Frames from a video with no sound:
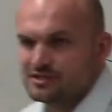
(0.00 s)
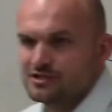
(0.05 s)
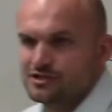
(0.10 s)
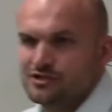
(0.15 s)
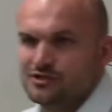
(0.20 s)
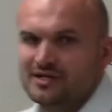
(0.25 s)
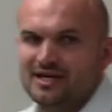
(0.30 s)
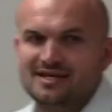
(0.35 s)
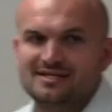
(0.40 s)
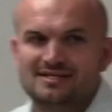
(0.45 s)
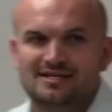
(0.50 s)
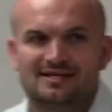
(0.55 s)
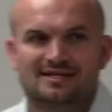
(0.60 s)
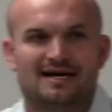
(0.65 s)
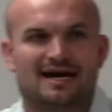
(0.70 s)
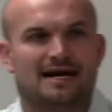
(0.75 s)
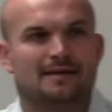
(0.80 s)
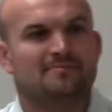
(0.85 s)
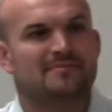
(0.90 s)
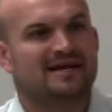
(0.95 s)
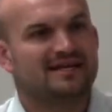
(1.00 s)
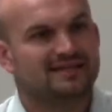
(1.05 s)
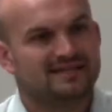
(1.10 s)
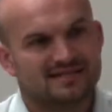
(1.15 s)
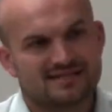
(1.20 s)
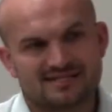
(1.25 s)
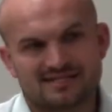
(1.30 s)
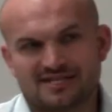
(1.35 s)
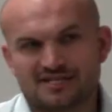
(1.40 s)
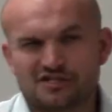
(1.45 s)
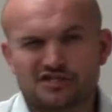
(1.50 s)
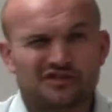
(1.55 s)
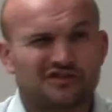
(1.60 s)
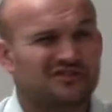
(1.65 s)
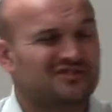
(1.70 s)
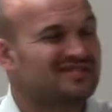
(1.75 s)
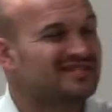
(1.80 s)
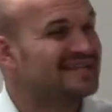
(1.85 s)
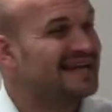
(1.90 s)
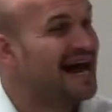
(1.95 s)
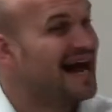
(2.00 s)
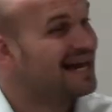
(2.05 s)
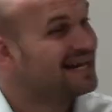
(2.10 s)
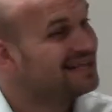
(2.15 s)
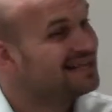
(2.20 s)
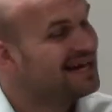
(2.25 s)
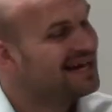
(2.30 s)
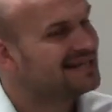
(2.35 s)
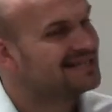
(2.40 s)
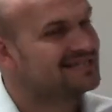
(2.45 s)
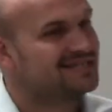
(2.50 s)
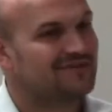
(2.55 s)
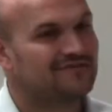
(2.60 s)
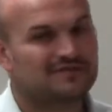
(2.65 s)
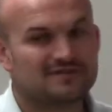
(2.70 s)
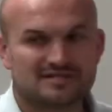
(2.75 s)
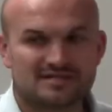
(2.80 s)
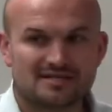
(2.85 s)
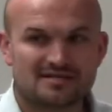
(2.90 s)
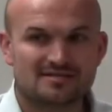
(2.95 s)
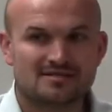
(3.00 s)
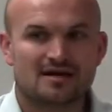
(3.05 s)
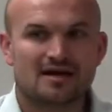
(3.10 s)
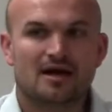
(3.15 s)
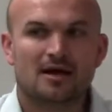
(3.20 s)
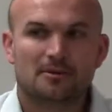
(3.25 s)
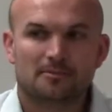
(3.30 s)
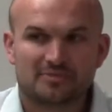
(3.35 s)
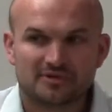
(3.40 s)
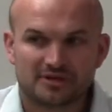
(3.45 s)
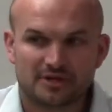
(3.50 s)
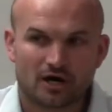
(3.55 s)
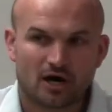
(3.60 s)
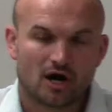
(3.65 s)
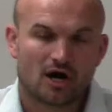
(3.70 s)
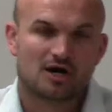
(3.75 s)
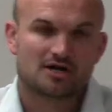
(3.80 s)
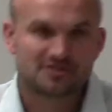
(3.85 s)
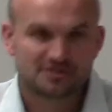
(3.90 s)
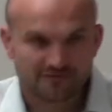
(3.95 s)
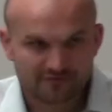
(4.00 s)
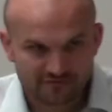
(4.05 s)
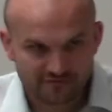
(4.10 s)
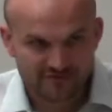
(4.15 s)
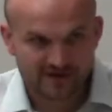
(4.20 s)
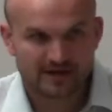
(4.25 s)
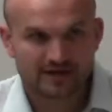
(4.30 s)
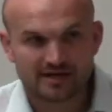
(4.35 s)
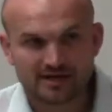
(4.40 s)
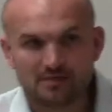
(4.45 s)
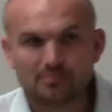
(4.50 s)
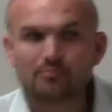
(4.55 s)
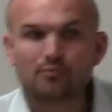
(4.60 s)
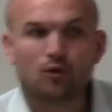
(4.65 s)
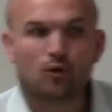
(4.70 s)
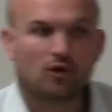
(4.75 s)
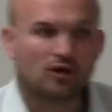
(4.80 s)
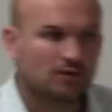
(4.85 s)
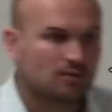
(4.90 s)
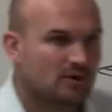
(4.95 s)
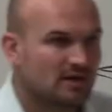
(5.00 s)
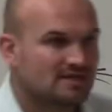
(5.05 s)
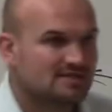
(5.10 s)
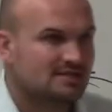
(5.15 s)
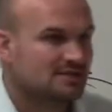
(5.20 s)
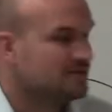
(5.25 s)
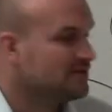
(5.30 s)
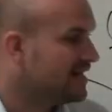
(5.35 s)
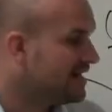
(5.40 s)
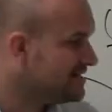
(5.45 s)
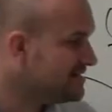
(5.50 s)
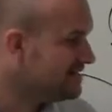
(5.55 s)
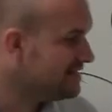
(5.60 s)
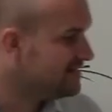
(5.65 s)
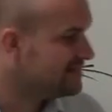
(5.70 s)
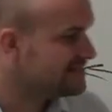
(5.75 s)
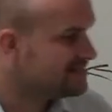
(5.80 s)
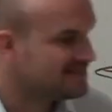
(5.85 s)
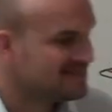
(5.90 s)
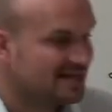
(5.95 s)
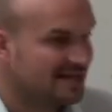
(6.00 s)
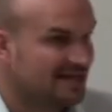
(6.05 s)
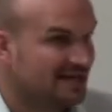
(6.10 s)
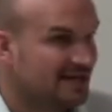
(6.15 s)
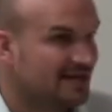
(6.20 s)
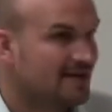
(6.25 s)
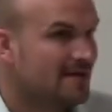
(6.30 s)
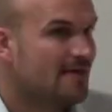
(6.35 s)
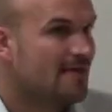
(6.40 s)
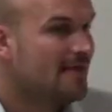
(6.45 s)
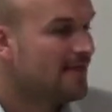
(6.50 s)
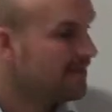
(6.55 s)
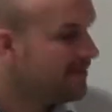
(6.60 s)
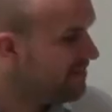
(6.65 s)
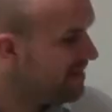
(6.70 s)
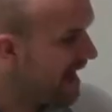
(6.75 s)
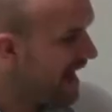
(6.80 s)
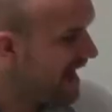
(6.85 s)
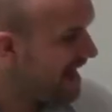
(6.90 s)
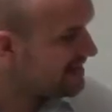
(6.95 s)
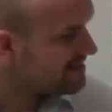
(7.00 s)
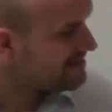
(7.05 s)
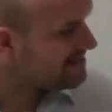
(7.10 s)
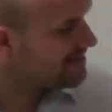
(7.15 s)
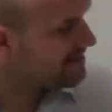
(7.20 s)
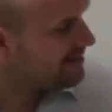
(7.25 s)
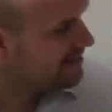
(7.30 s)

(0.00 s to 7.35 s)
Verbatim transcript: so you guys can kind of make the distinction. There's not a lot of differences, but there are some very important ones that you guys need to see that